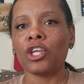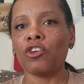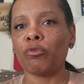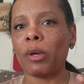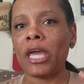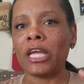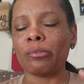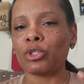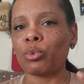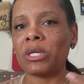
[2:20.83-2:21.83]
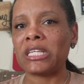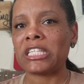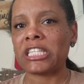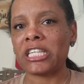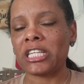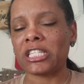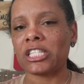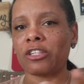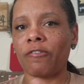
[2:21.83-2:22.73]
You've paid between $6 to